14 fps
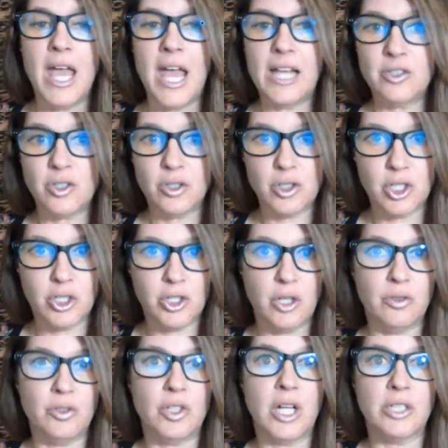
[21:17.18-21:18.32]
And so she
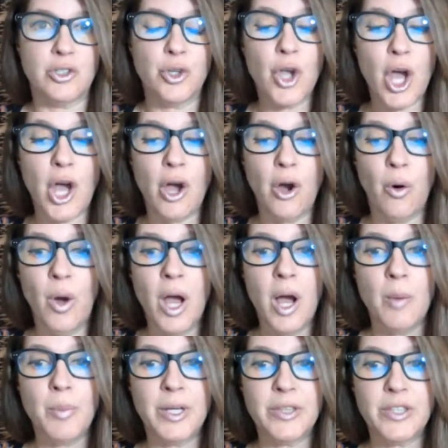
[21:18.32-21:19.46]
chose not to go,
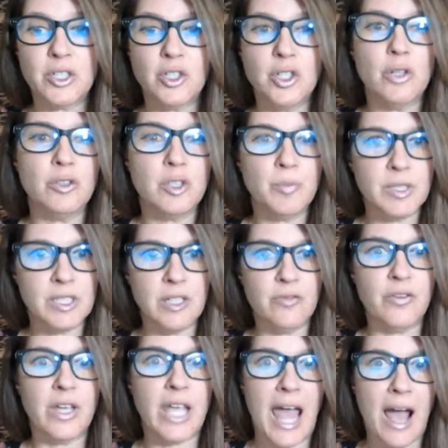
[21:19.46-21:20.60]
but there's no
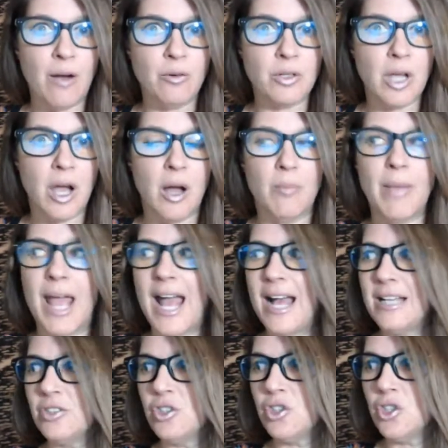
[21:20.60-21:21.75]
specific outcome
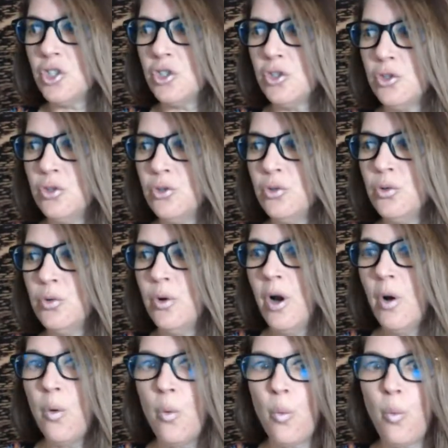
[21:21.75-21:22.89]
as to
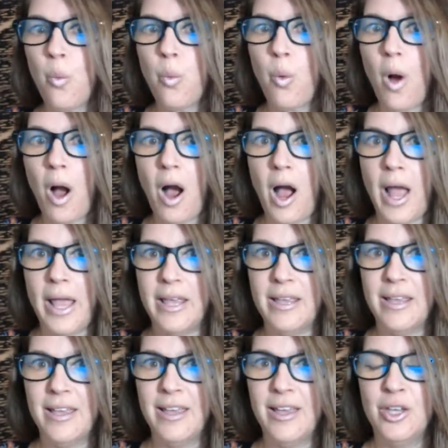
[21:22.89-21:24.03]
why,
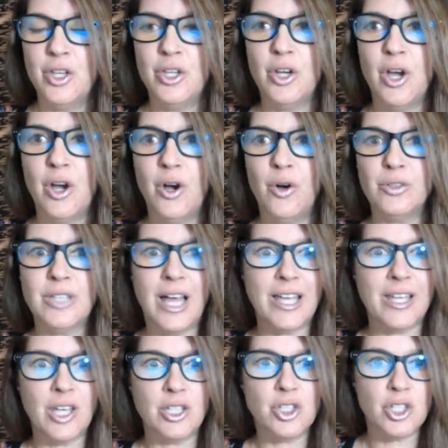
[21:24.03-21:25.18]
you know,
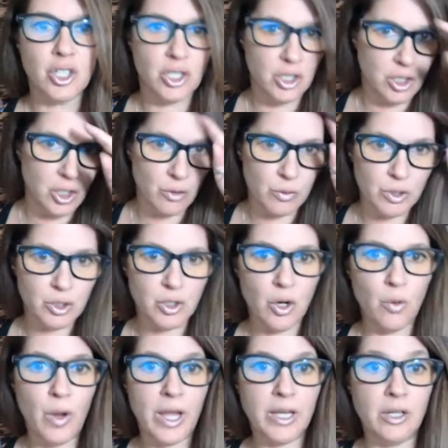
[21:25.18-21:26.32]
like there was no
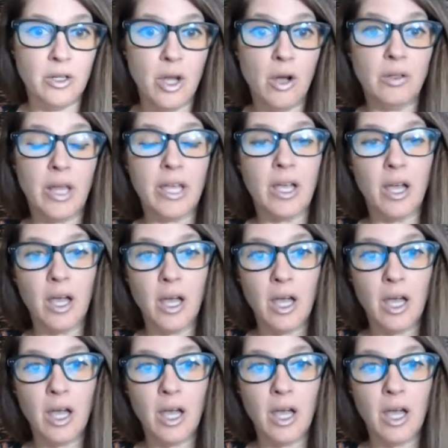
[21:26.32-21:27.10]
way to know, like,